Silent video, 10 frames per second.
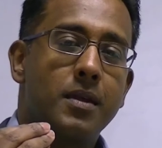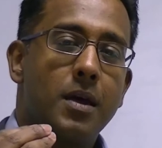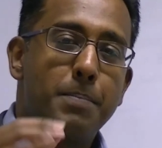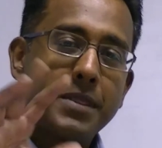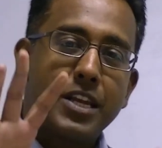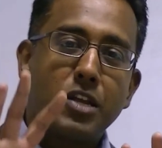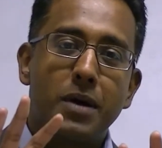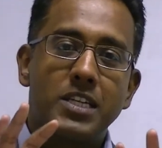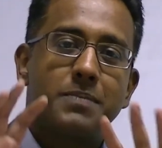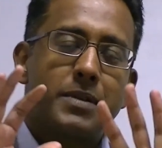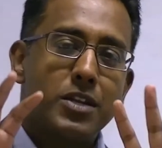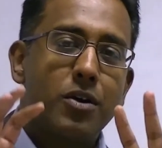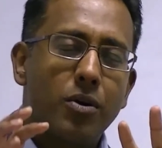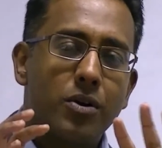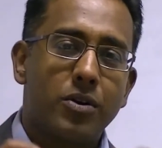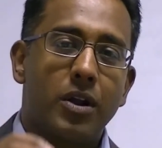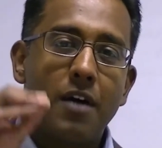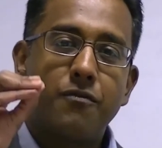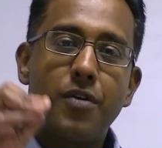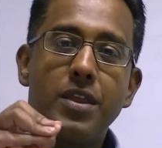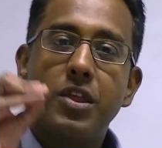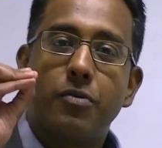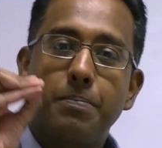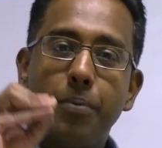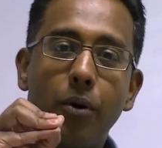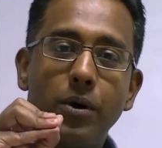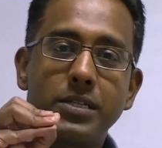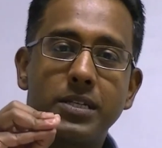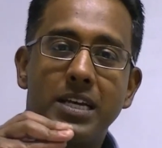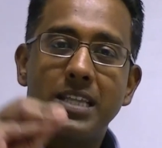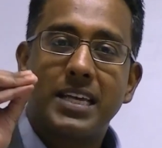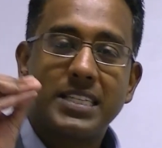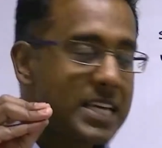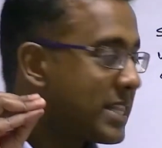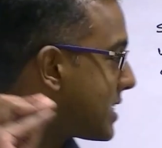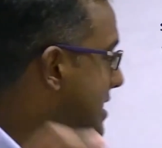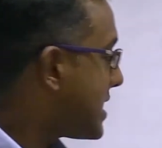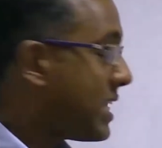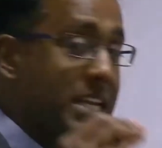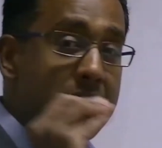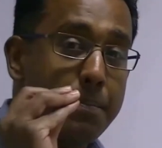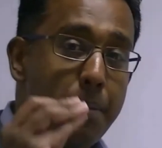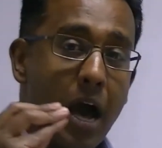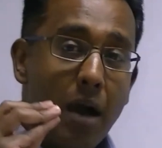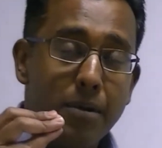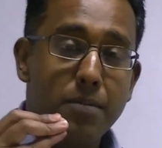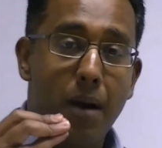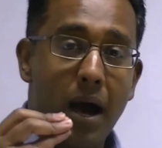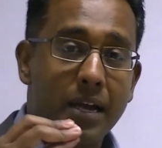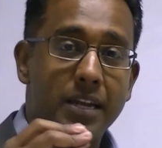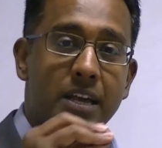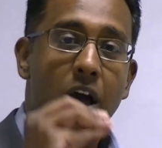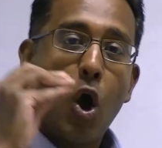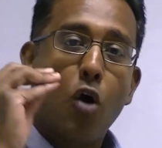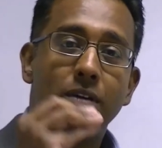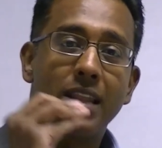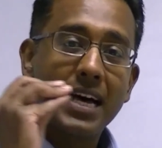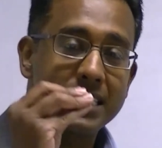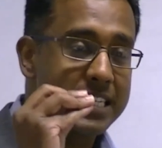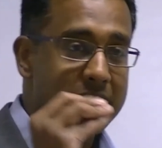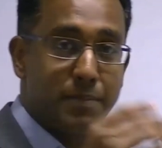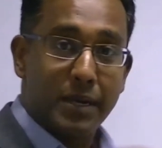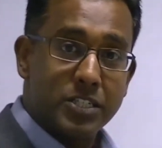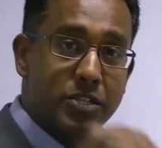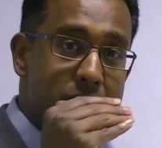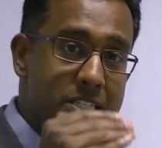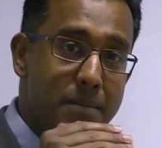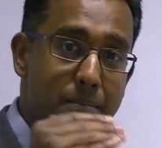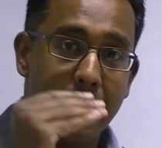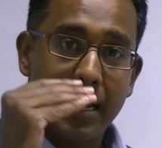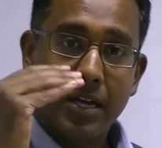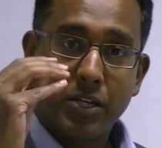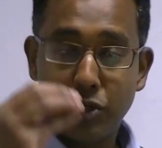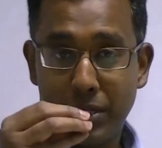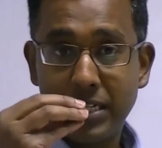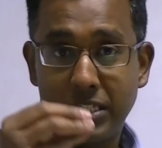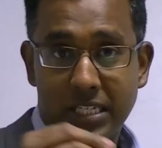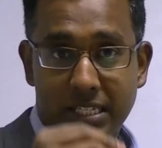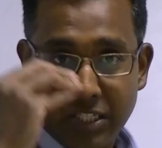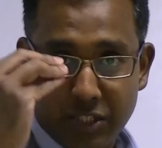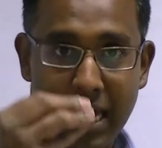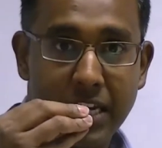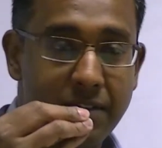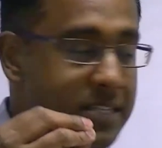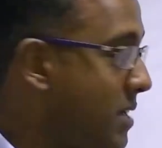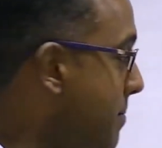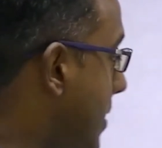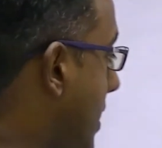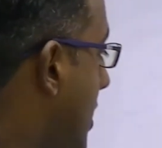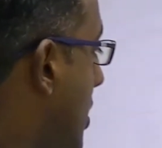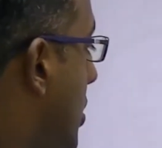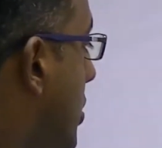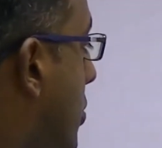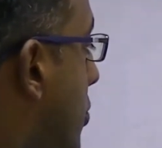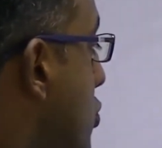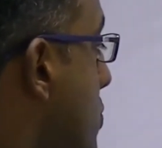But then you might say, but Niro, hold on. I've read the reports that say that the Sydney apartment market over the last 6 months to December 2016, so the end of December, grew